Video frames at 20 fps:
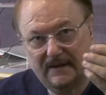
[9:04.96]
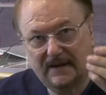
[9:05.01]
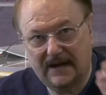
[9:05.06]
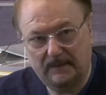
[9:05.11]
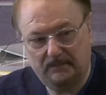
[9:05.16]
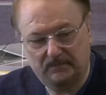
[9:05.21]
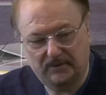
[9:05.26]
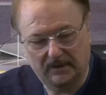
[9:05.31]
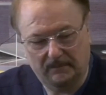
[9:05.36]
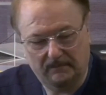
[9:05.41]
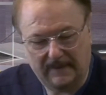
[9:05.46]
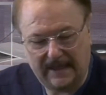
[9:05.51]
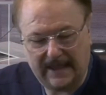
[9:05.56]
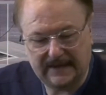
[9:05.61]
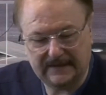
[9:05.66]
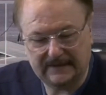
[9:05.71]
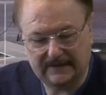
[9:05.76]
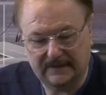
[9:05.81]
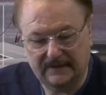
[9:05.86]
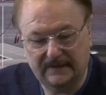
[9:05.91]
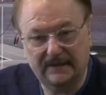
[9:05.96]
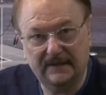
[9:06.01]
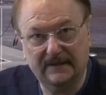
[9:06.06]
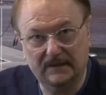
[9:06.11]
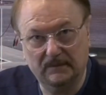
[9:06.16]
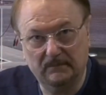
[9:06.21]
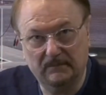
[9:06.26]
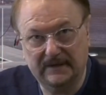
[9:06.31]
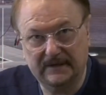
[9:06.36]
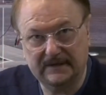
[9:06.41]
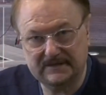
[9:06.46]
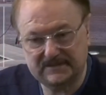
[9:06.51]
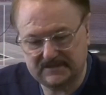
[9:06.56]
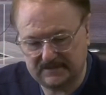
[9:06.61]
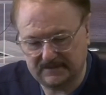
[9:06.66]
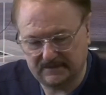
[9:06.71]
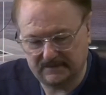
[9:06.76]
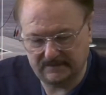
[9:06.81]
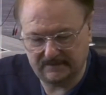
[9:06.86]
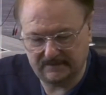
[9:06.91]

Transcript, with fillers: that I put a magnet in the mix,